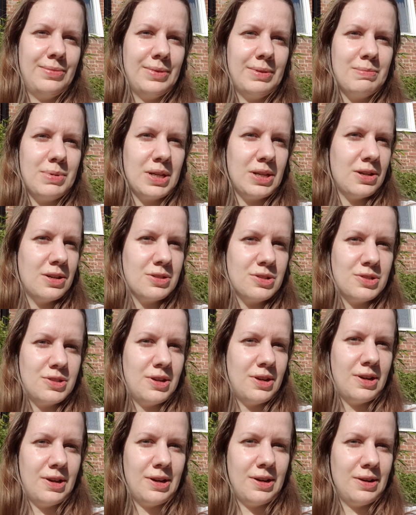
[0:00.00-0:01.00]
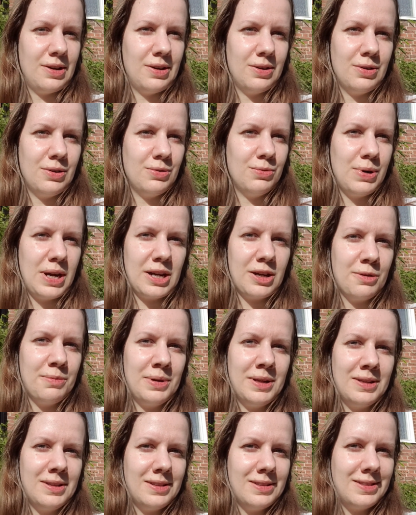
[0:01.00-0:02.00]
because the
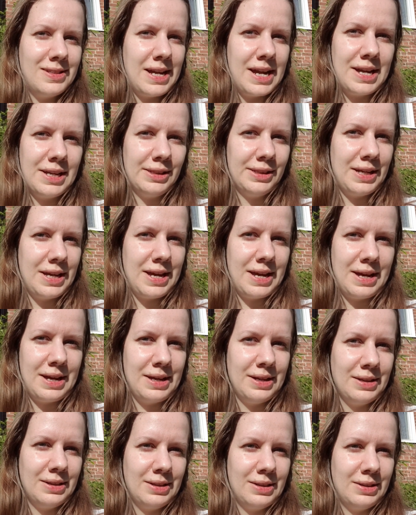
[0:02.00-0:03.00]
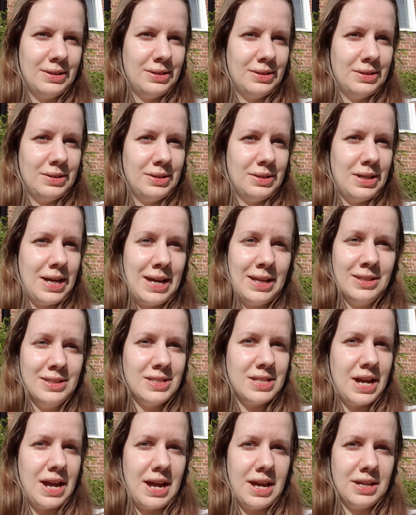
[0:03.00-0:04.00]
recommended daily
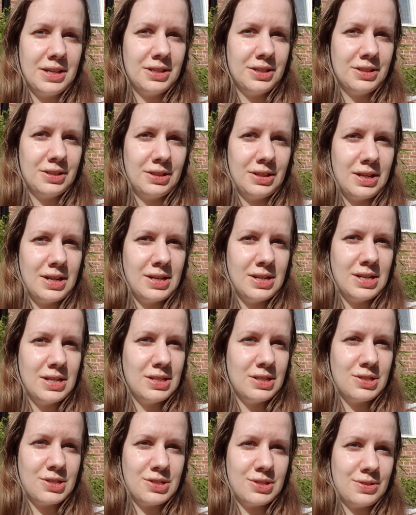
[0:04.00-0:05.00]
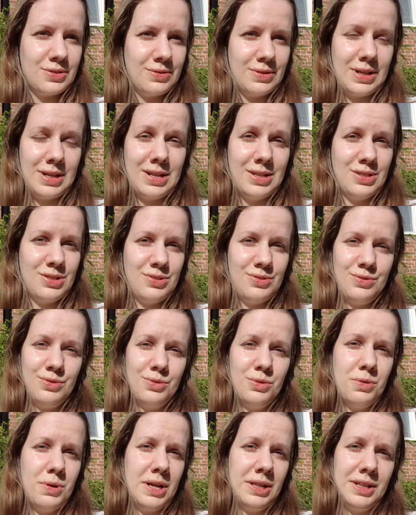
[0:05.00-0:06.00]
intake is
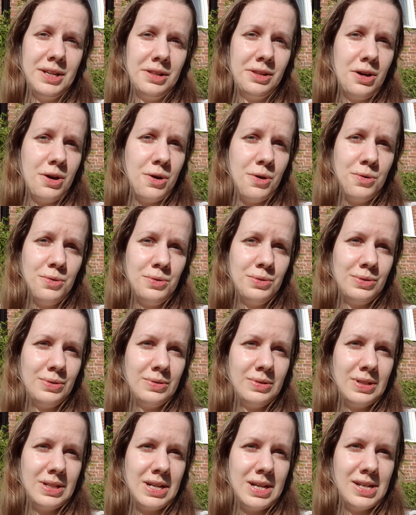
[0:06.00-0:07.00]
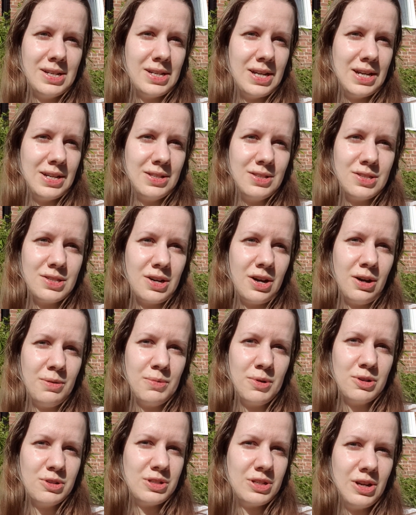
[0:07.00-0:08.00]
really low. It's
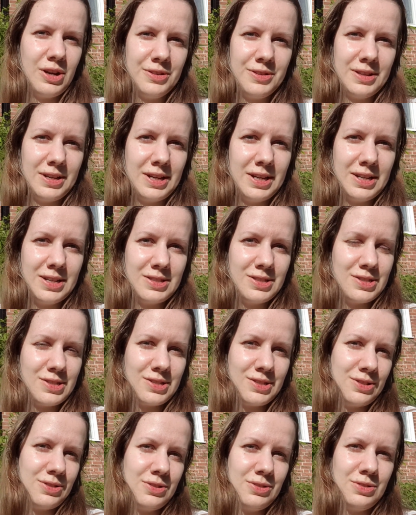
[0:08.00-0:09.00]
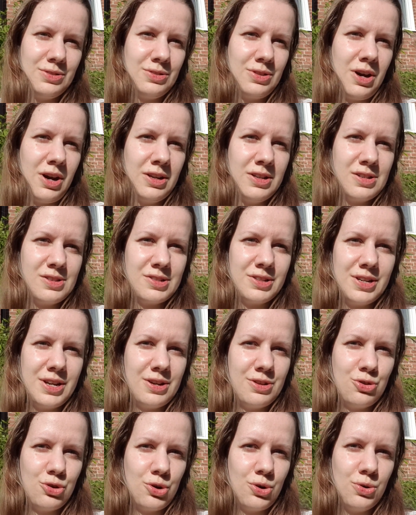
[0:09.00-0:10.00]
almost nothing. It's honestly a
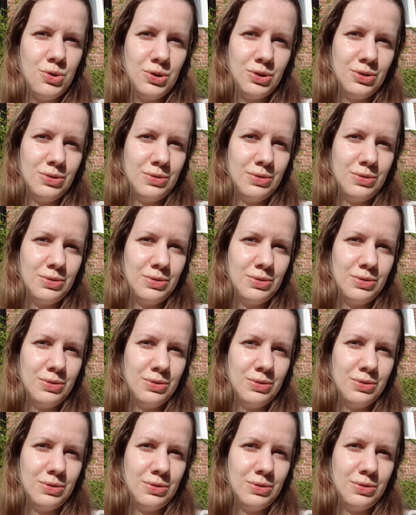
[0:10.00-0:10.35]
joke.